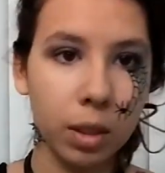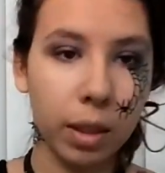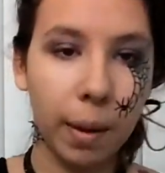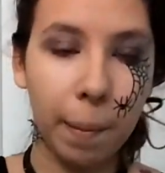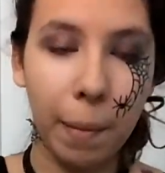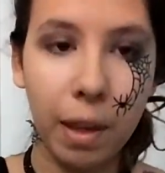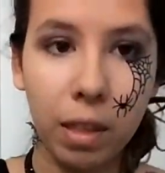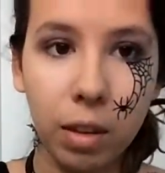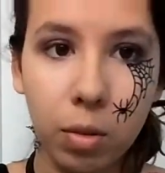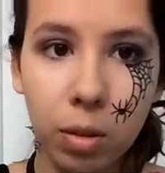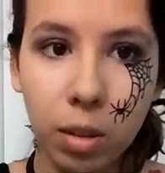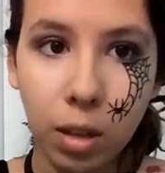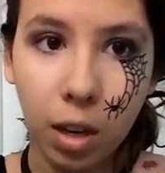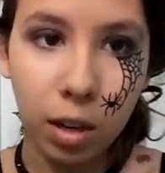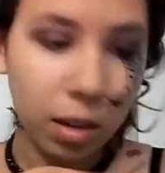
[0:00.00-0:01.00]
Okay, I think
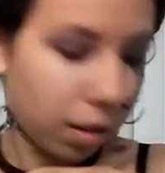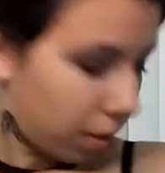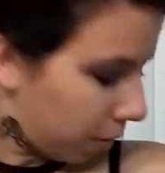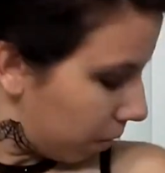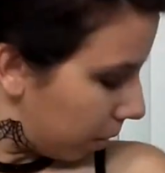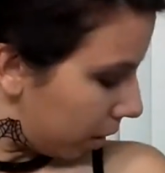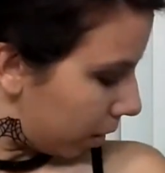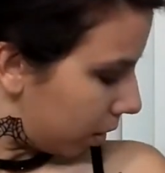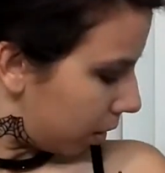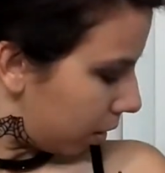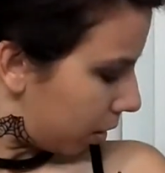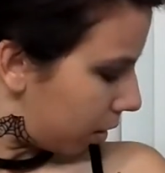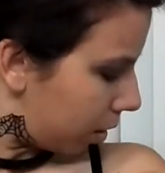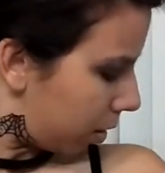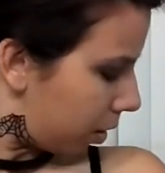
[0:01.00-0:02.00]
we're done with
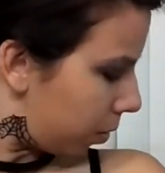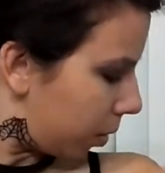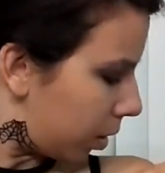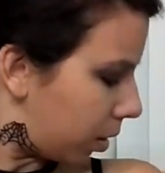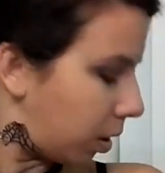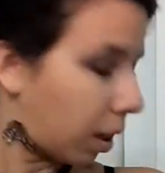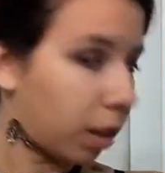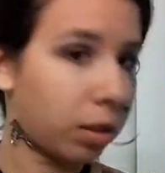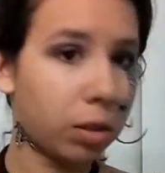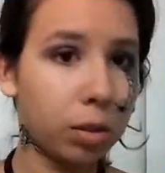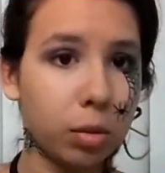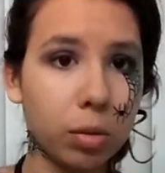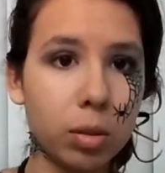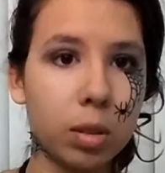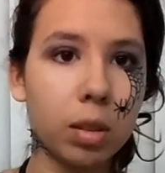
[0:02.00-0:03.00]
this, with the
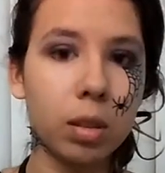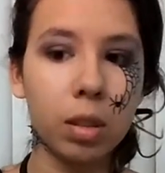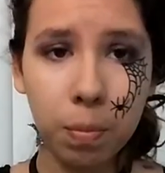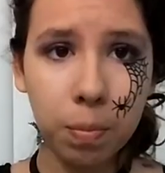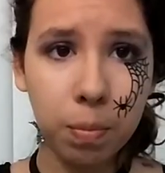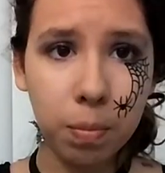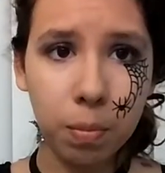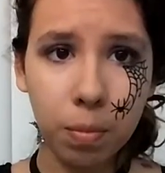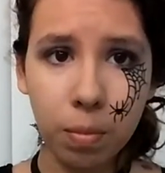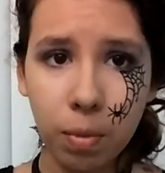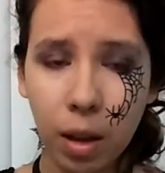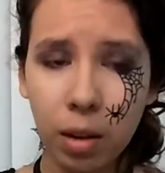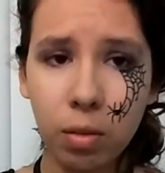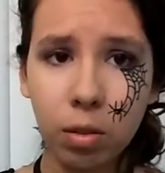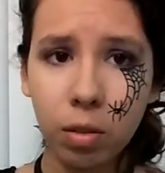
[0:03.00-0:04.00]
tattoos.
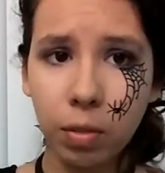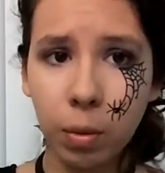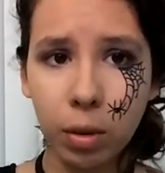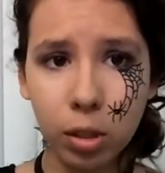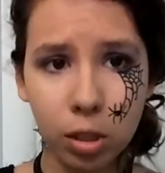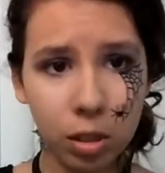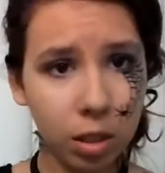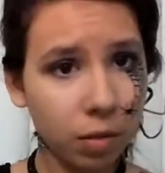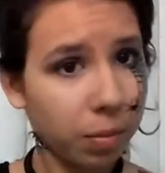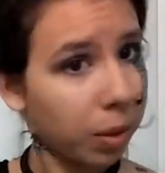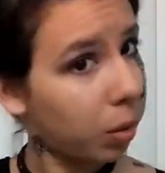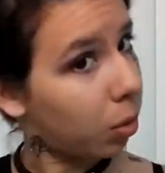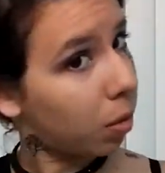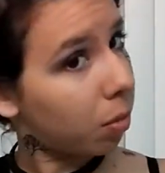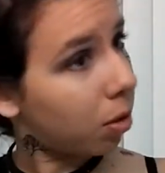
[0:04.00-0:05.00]
I don't know if I want to leave
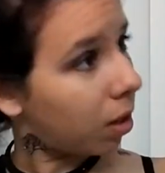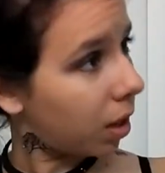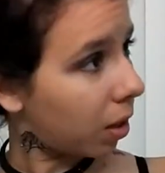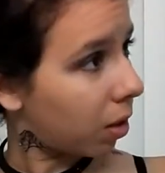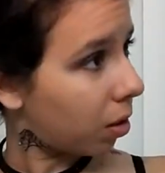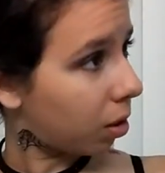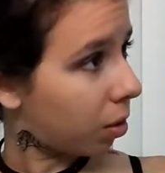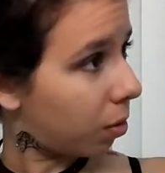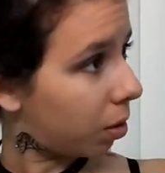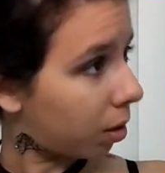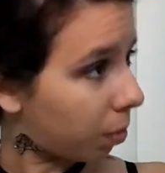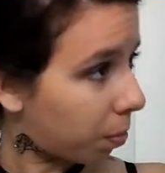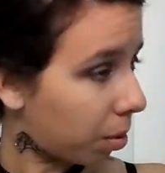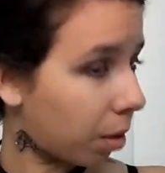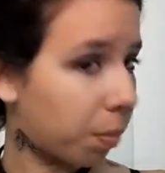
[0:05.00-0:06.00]
my normal hair or go with
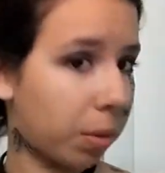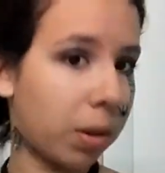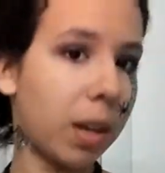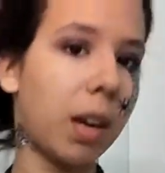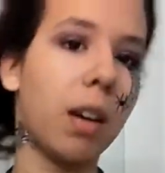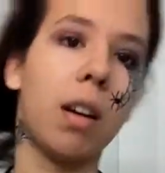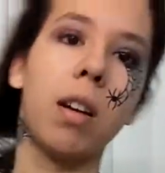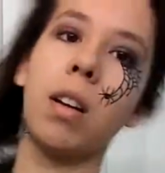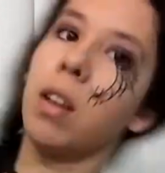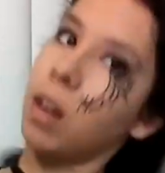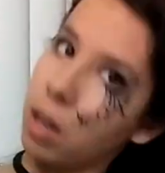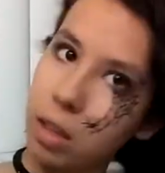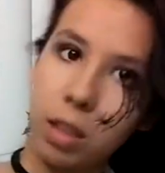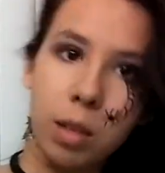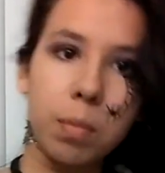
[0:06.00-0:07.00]
the purple hair.
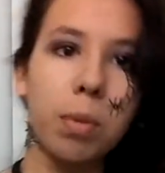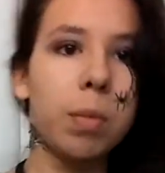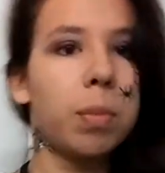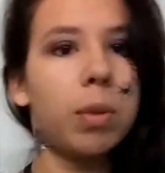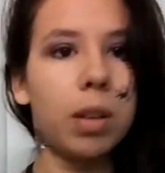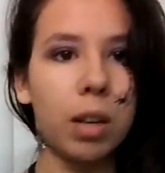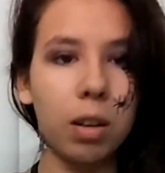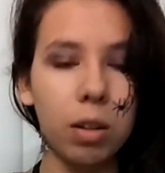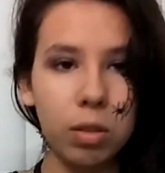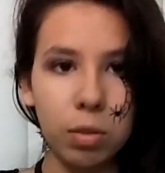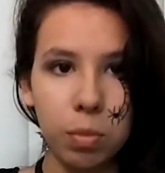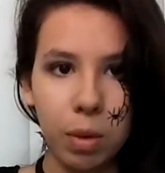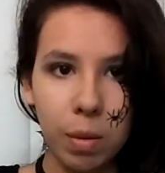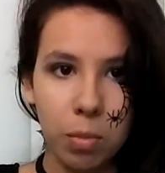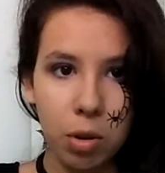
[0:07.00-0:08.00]
I think purple hair
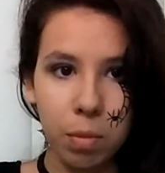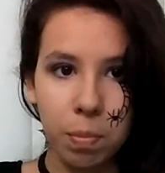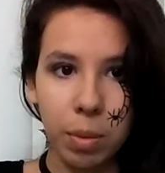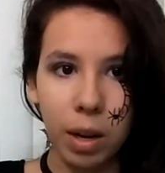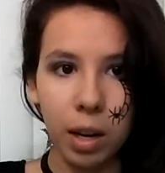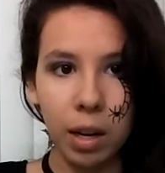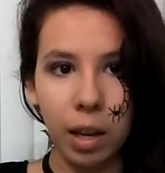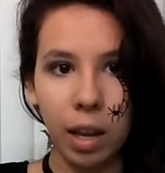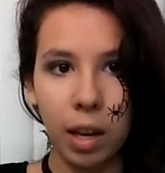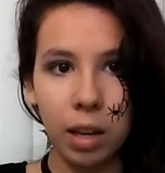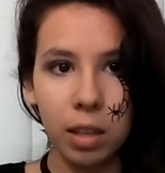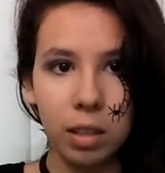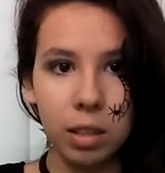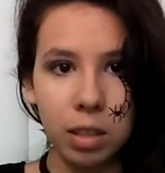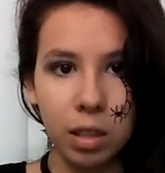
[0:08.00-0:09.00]
looks way more punk
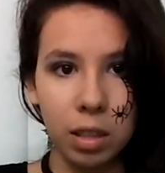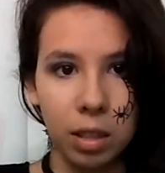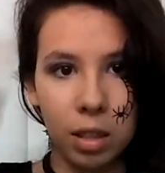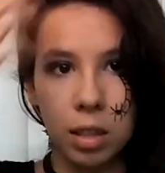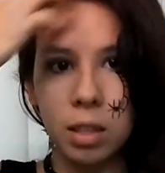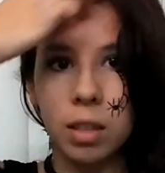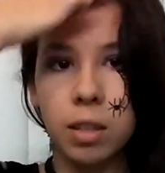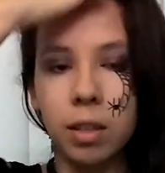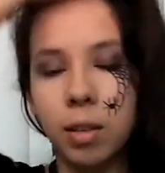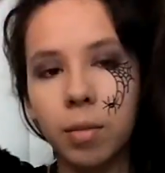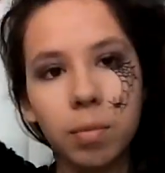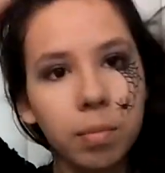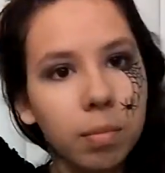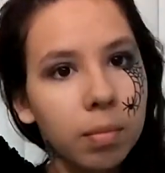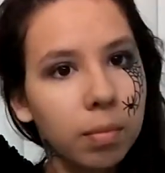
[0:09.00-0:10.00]
edit.
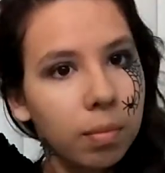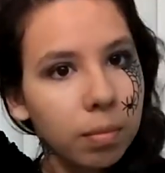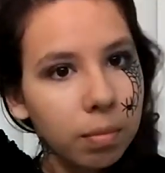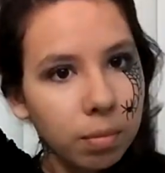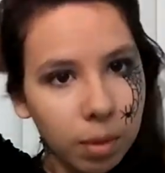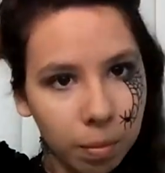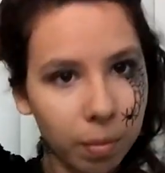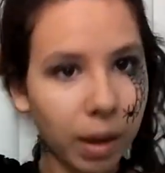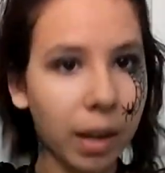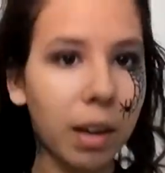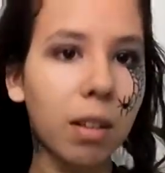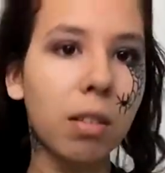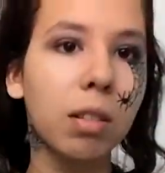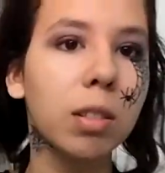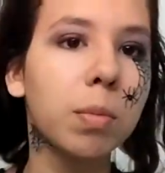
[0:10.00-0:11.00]
But my
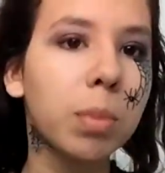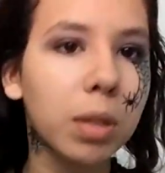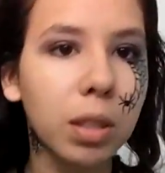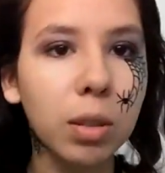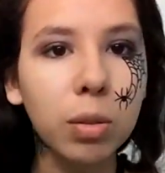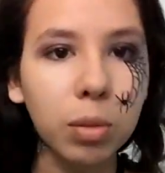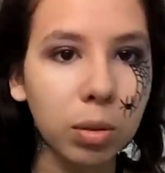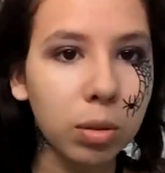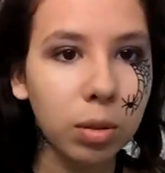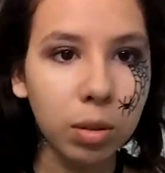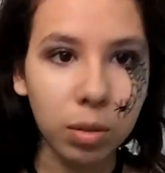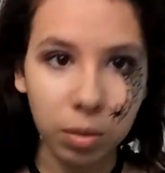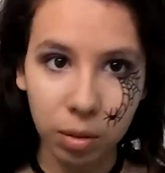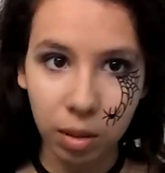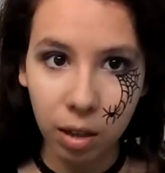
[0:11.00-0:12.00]
hair looks pretty cool
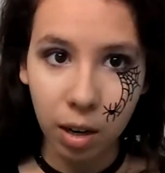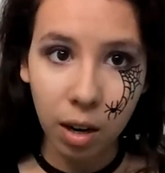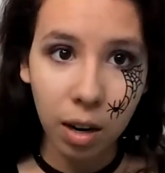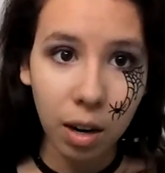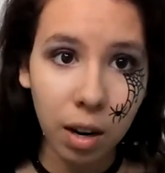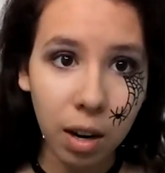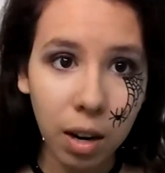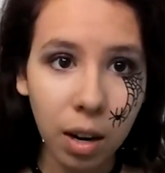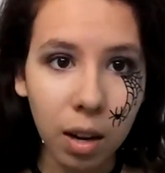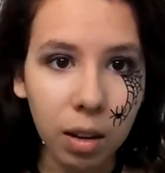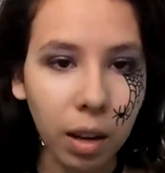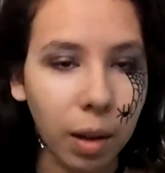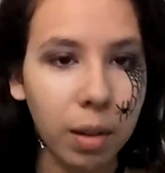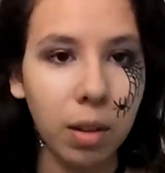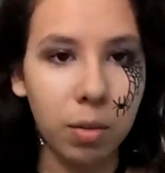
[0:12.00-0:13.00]
too.
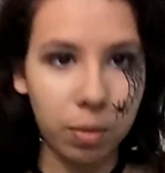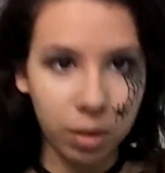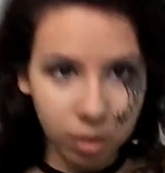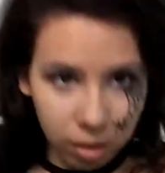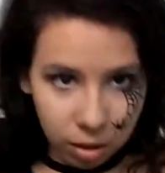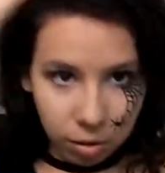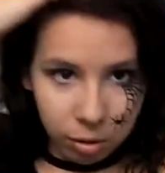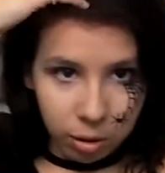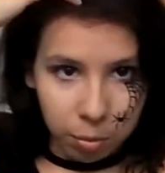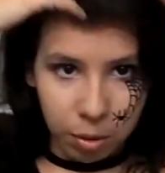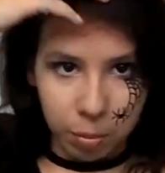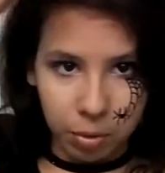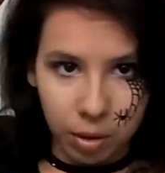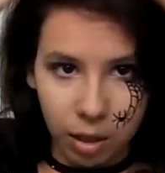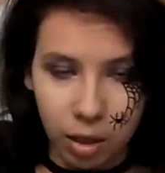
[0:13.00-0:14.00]
No, let's go with the
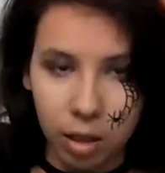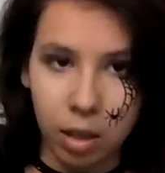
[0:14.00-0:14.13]
purple hair.